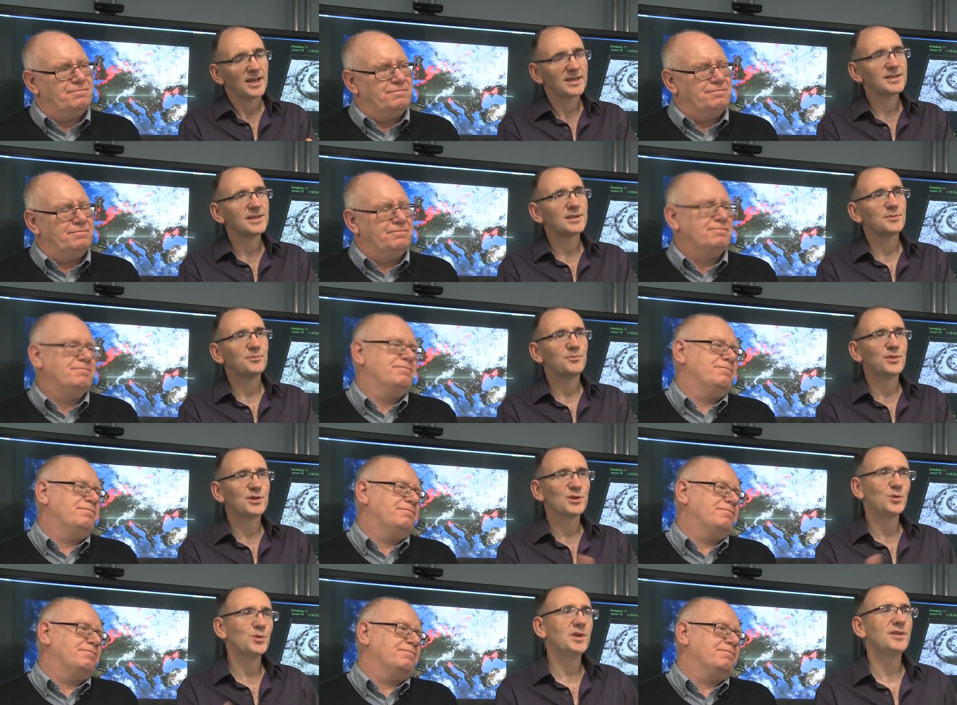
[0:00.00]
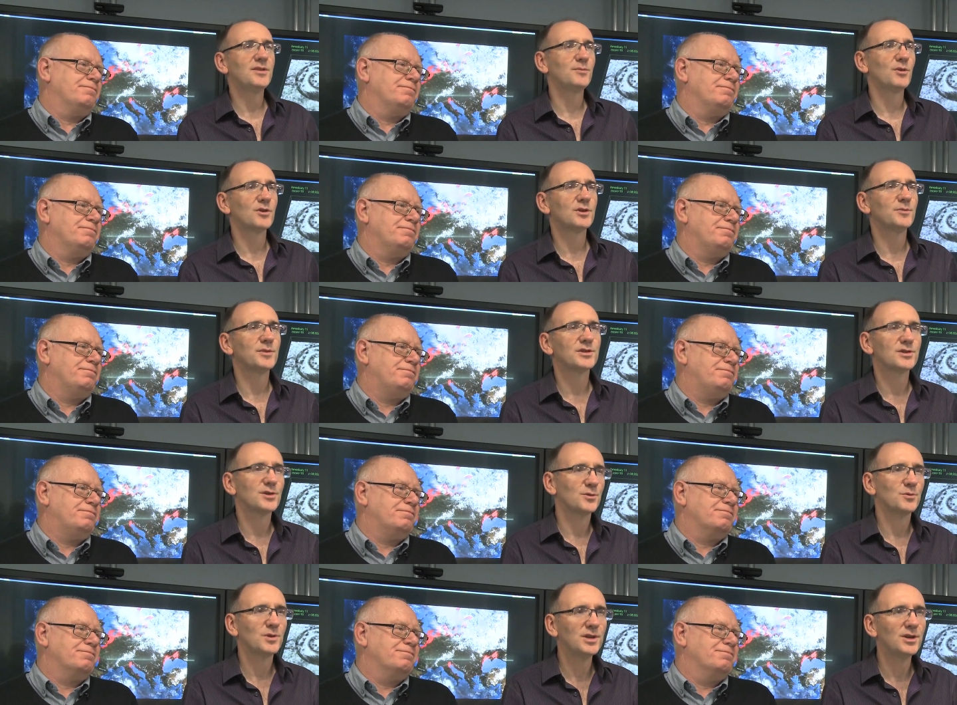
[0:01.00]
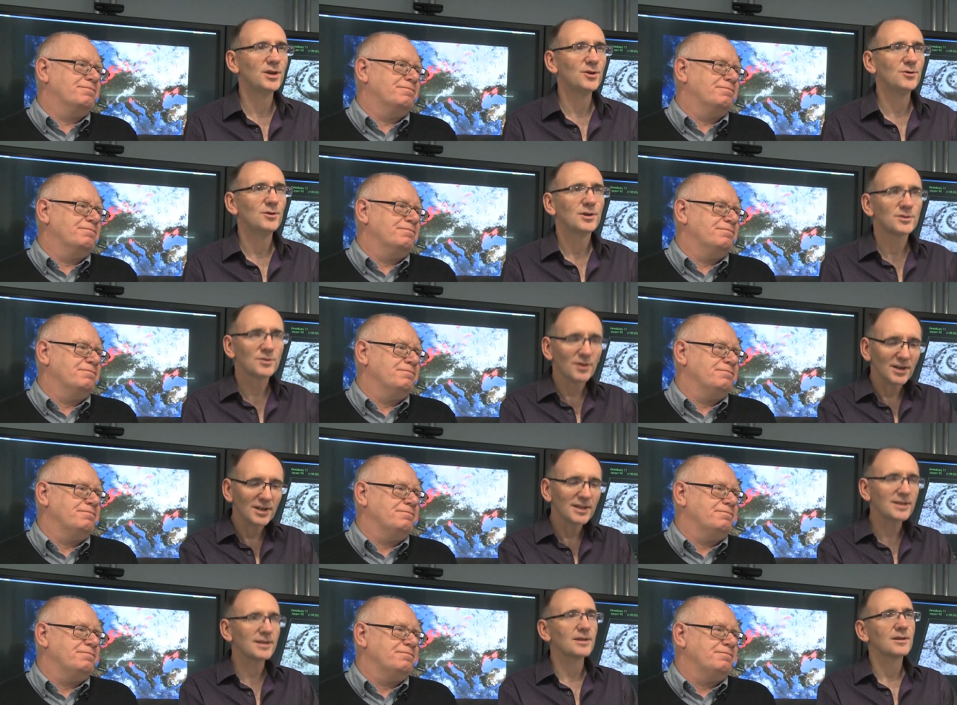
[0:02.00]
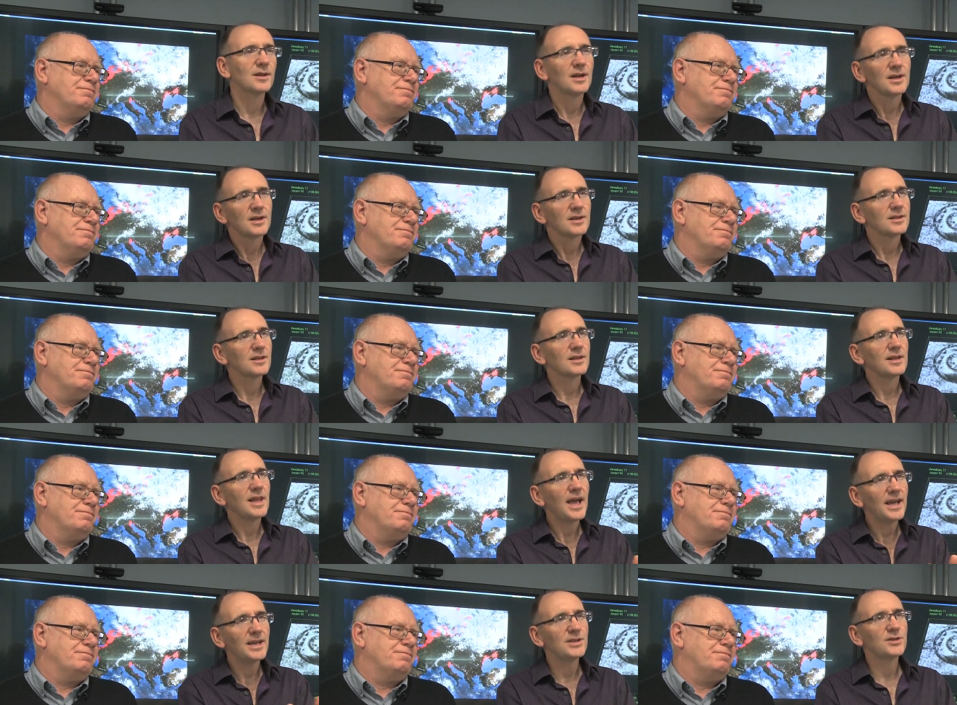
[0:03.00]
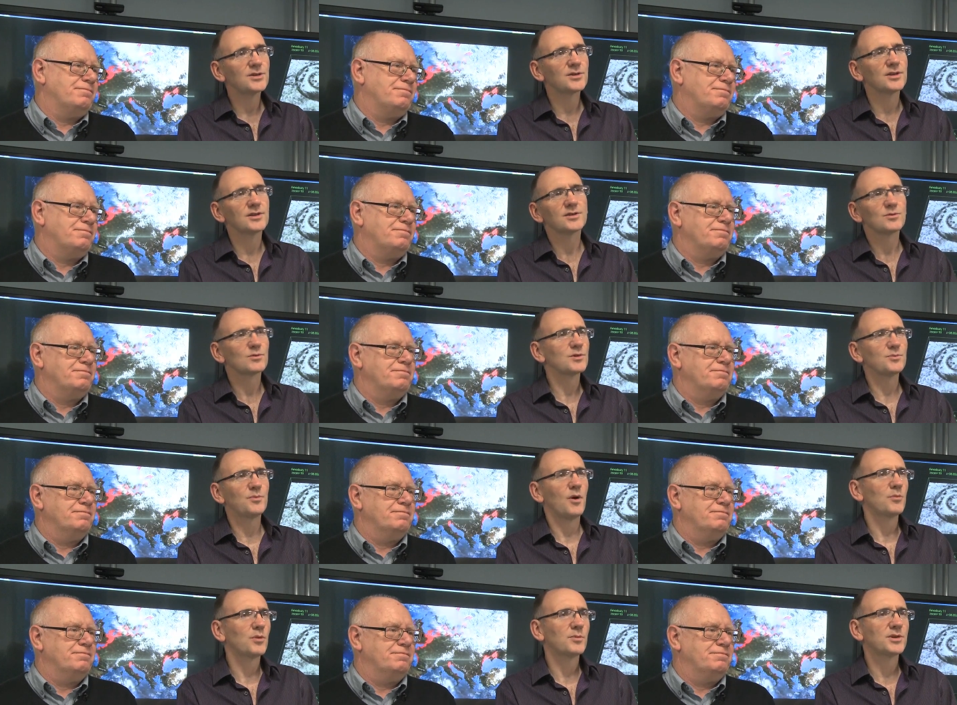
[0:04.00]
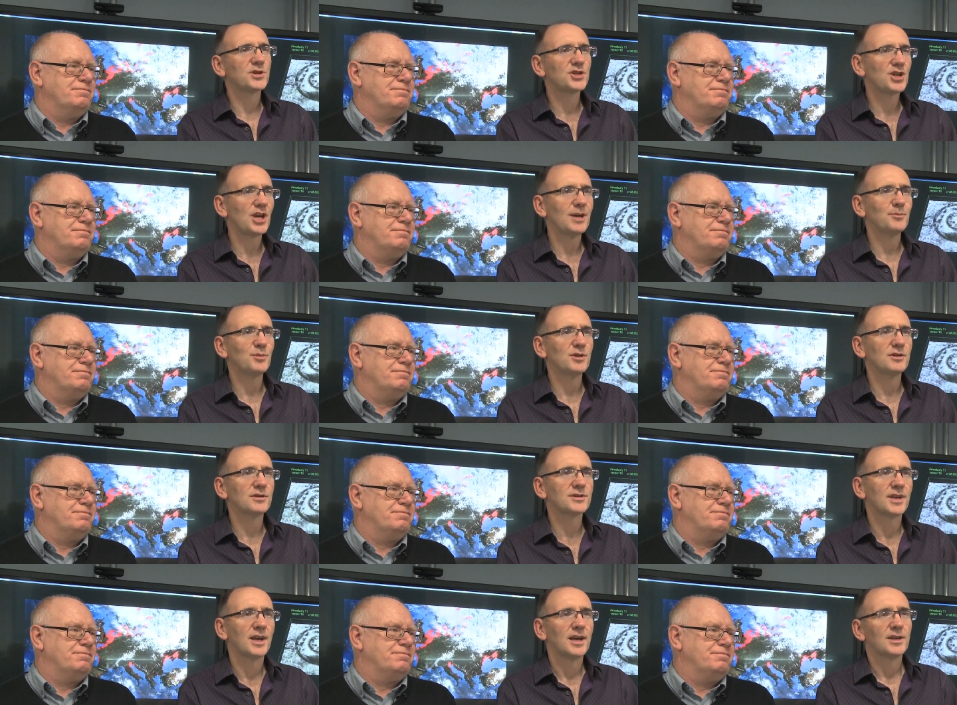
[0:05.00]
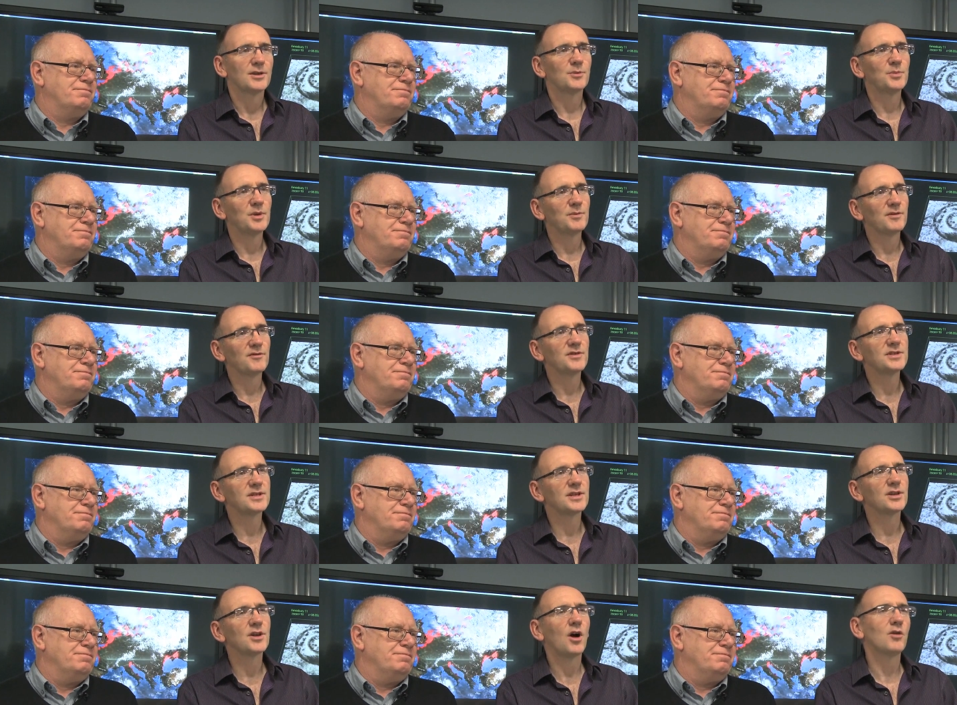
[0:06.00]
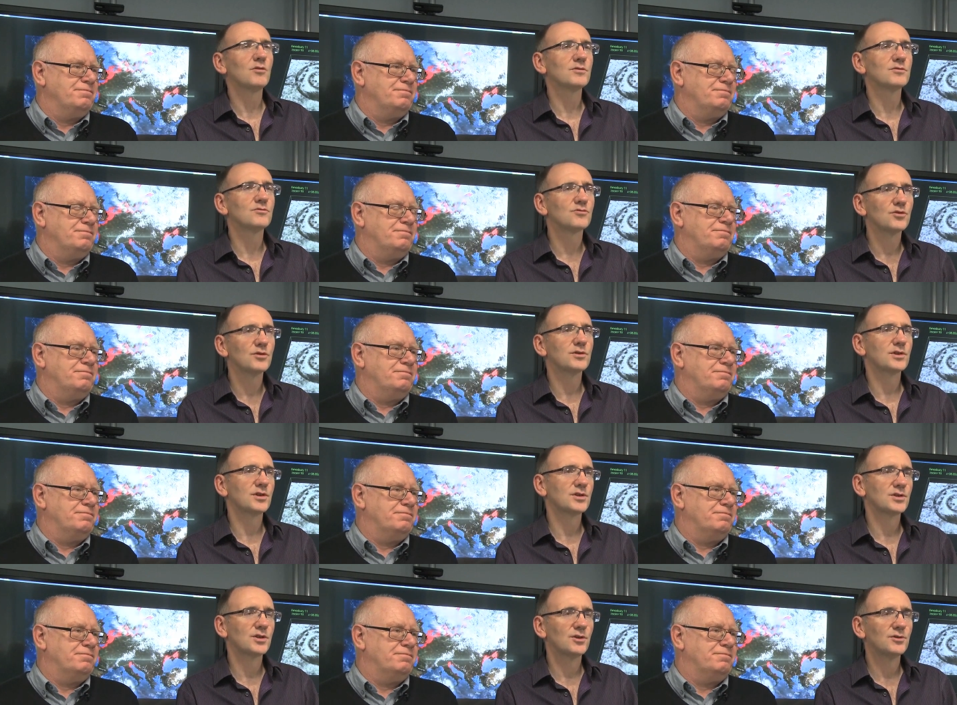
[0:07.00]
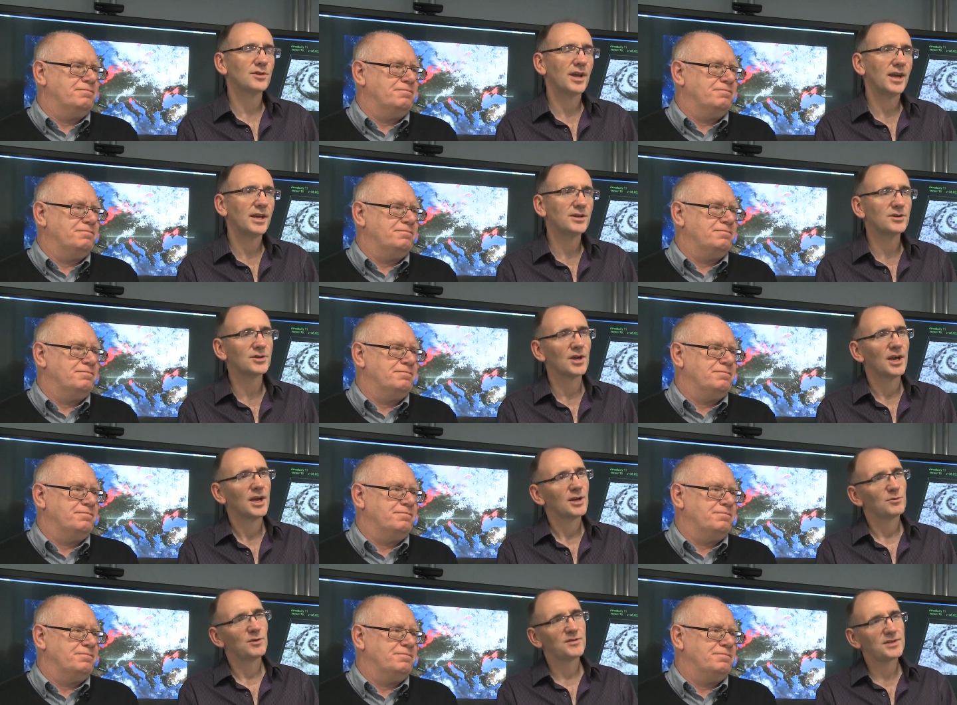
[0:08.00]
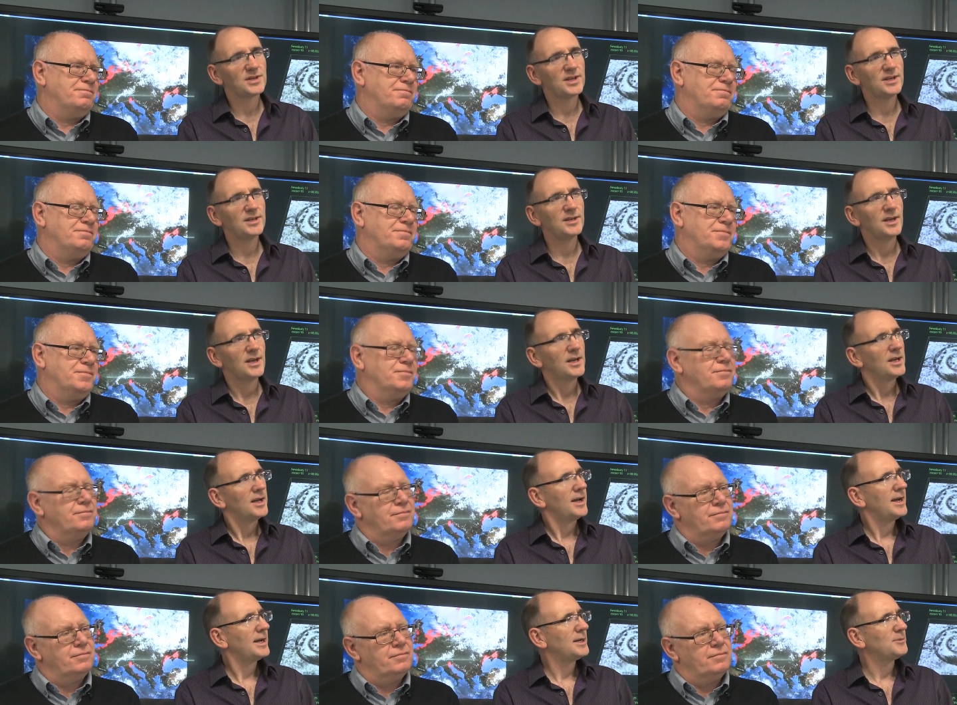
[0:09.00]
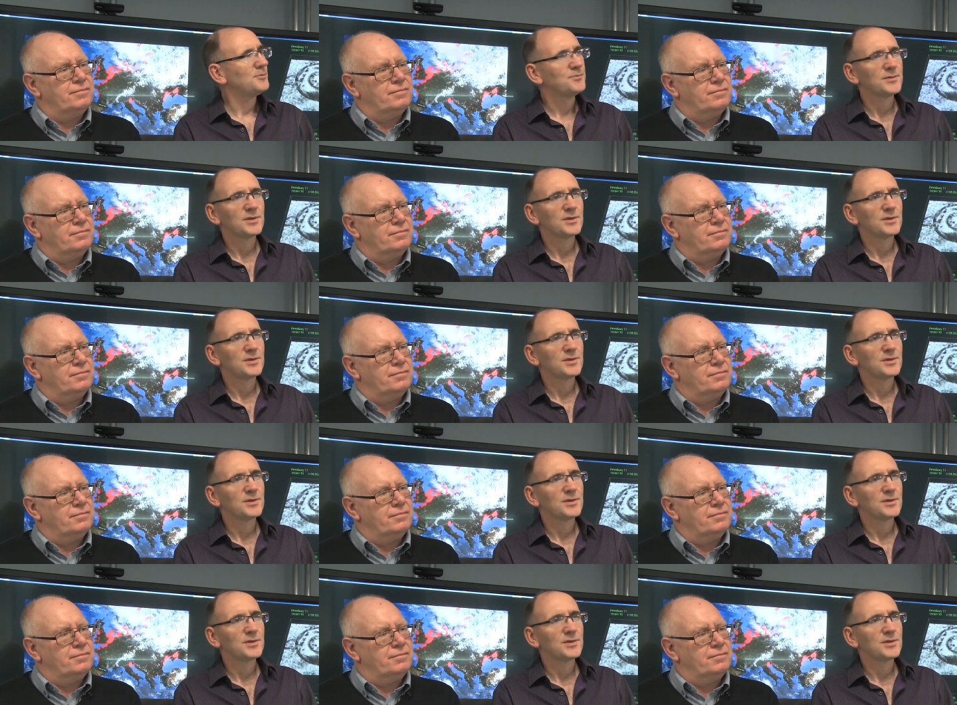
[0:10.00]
Speaker 1: exist between the monuments that we know. So we've got little little henges, which are probably chapels that people visited en route to Stonehenge. We've seen um,